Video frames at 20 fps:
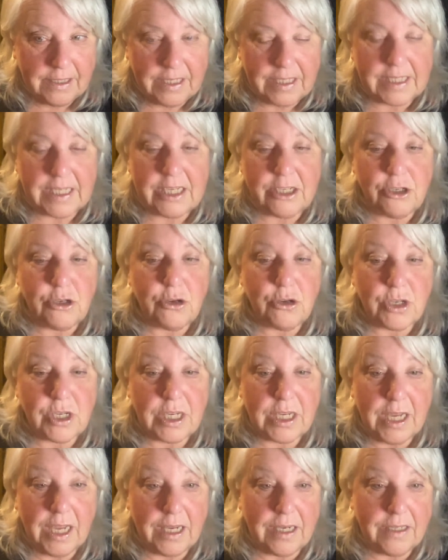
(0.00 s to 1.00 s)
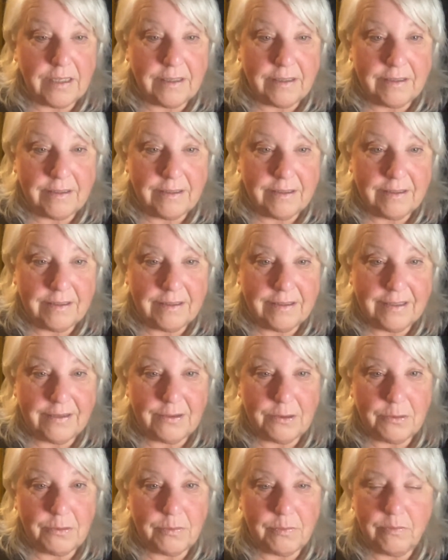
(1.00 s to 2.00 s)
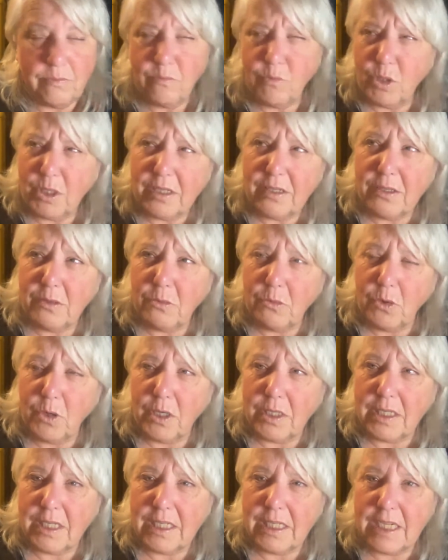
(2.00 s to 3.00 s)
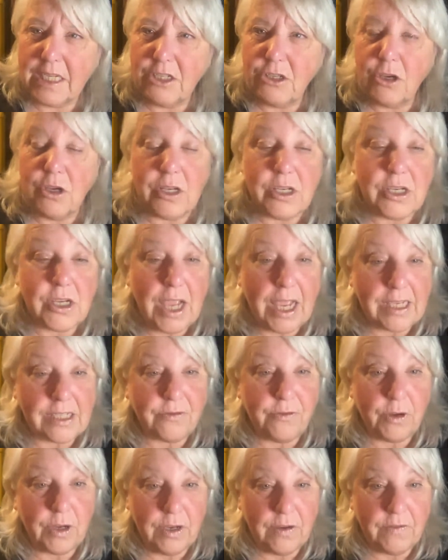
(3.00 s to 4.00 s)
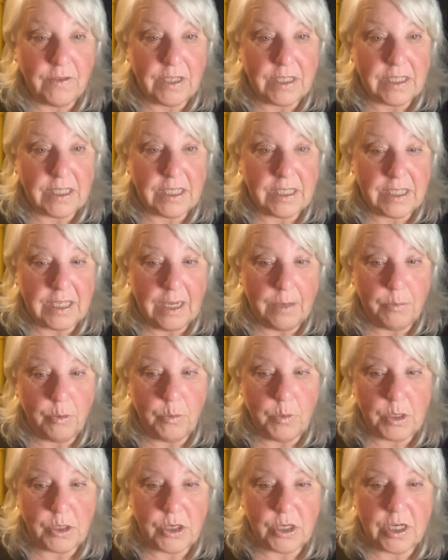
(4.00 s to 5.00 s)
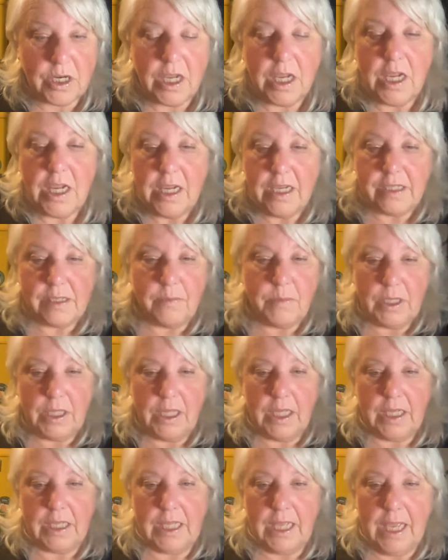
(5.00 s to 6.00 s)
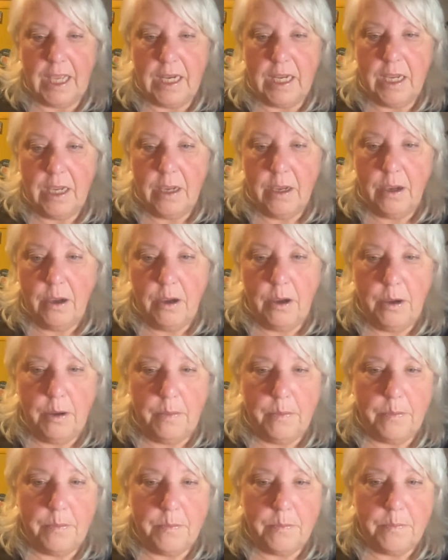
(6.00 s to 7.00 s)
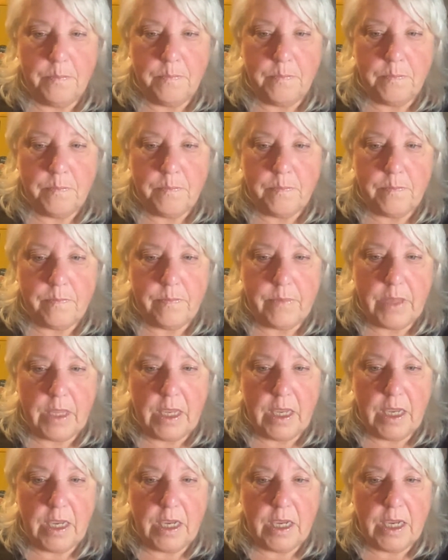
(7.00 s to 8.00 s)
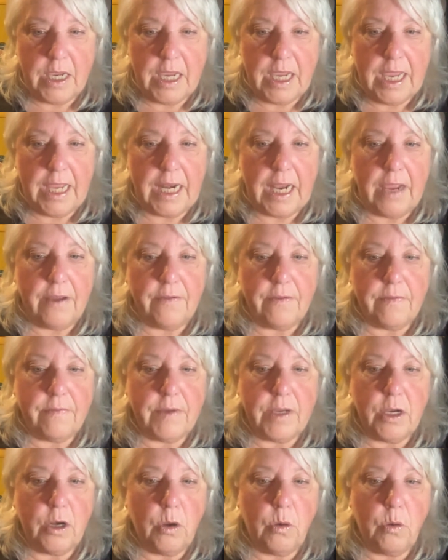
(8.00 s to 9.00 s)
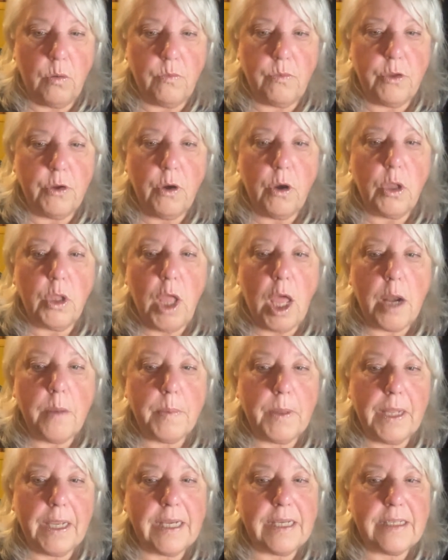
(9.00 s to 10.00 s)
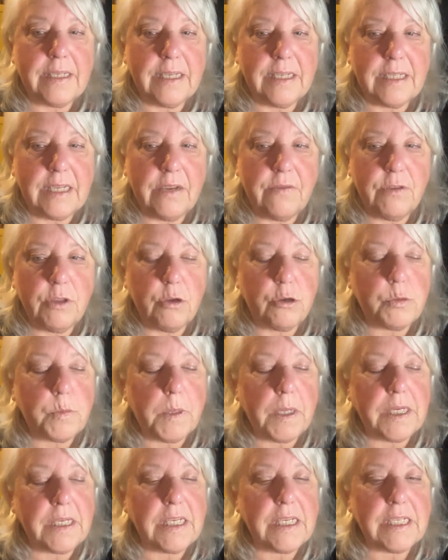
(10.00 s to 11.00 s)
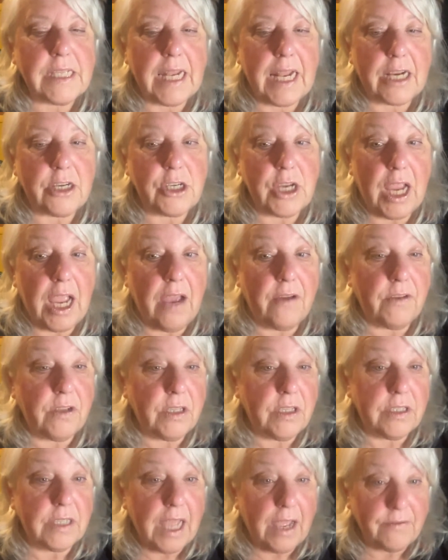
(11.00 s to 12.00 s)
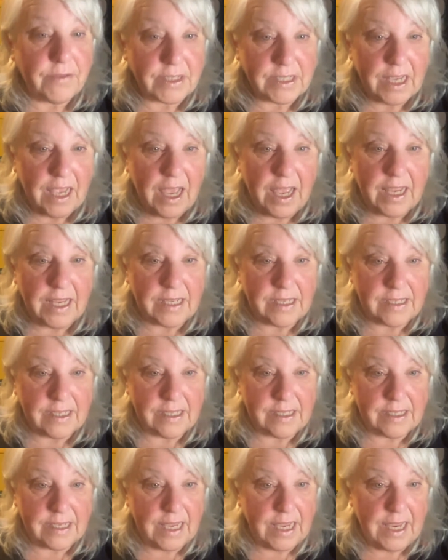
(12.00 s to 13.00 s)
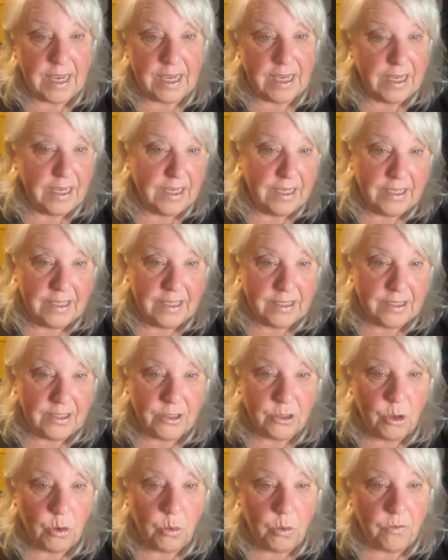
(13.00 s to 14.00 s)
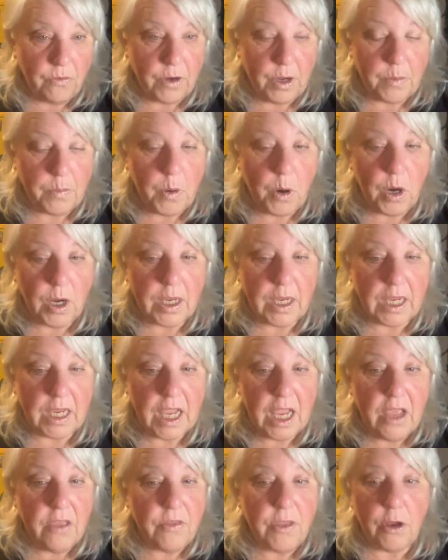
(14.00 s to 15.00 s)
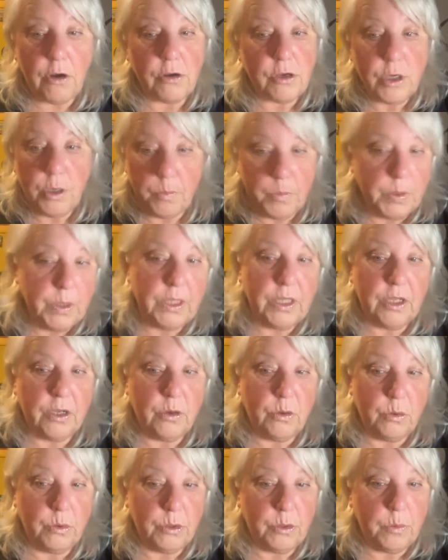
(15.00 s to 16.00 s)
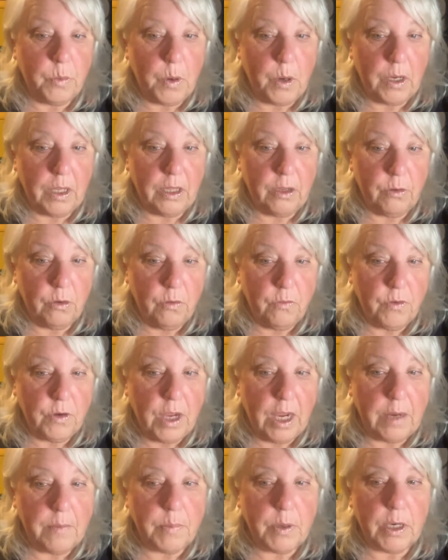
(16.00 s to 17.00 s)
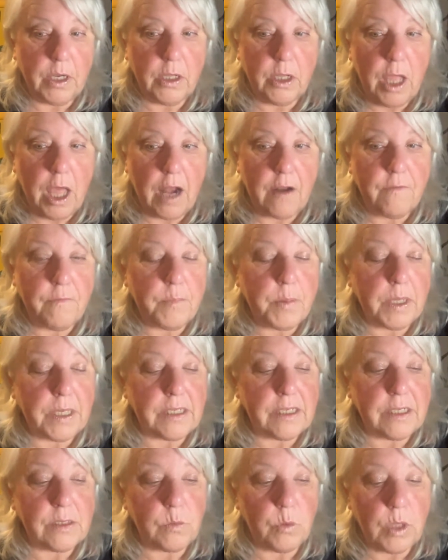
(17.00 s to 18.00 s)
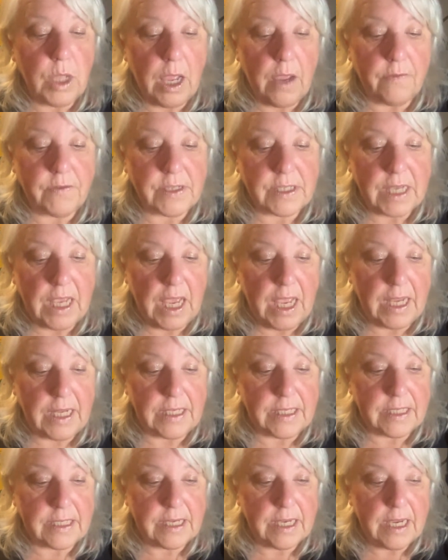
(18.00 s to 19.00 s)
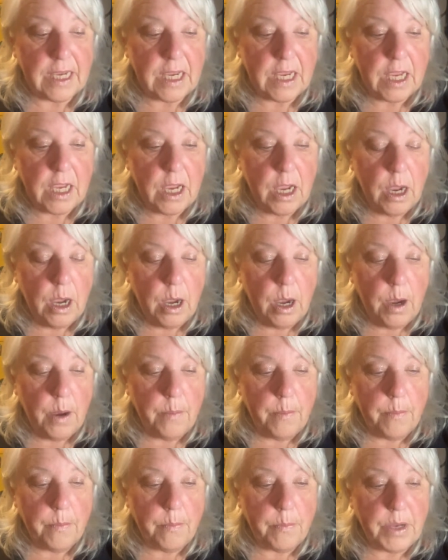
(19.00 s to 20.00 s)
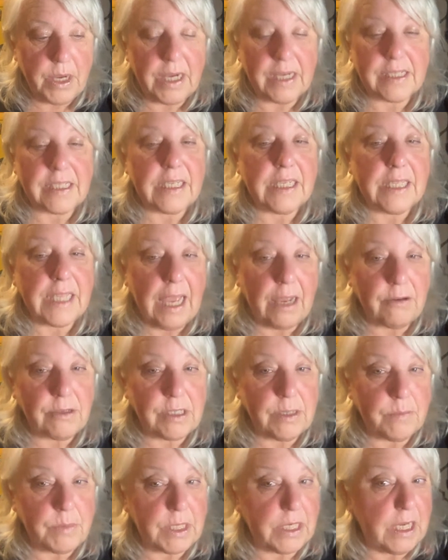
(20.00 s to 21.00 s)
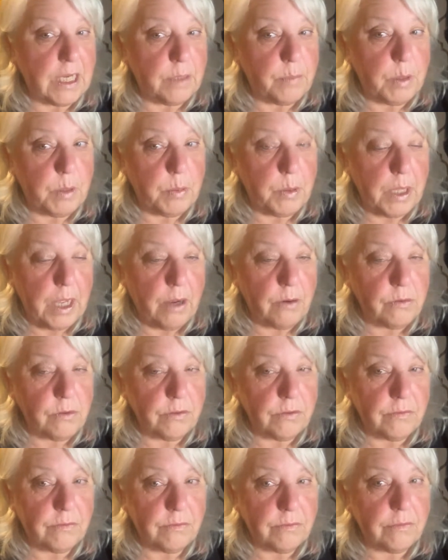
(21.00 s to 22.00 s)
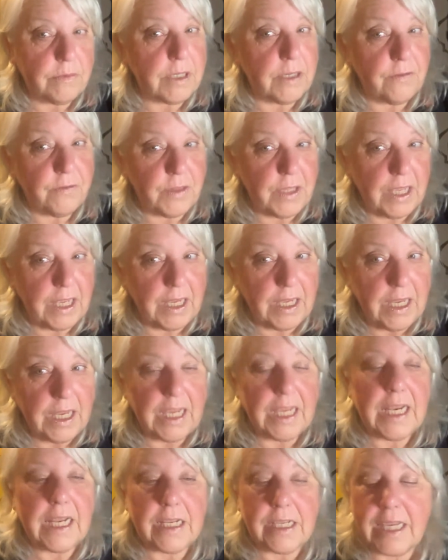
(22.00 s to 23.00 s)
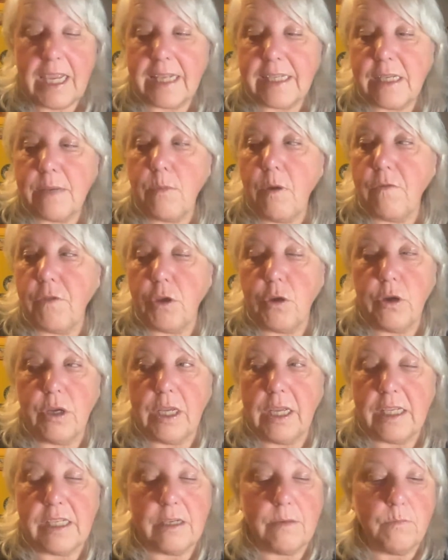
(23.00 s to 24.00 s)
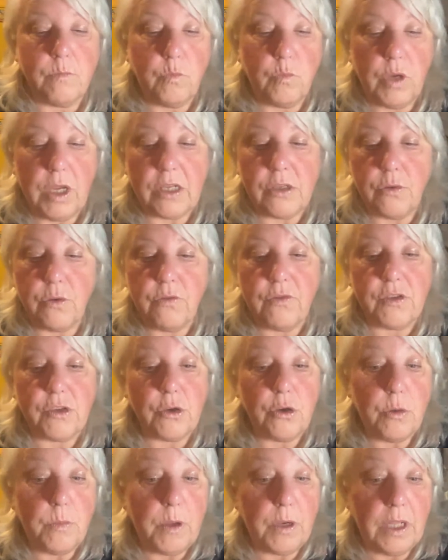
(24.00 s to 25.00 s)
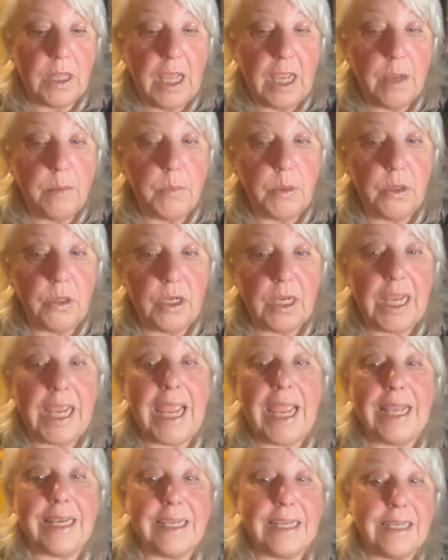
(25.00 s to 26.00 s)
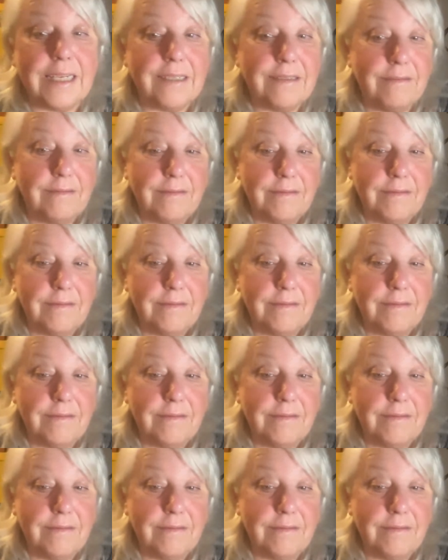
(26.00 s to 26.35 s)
It's easier to get to, what's the words? It's easier to ask forgiveness than to get permission, something like that. And I, you know, there are a lot of places, even there's places that actually have signs that say no overnight parking that are completely cool with you parking there overnight. But a lot of places will have signs because it allows them to kick people out. If they, it gets them off the hook, gets rid of a certain amount of liability, and it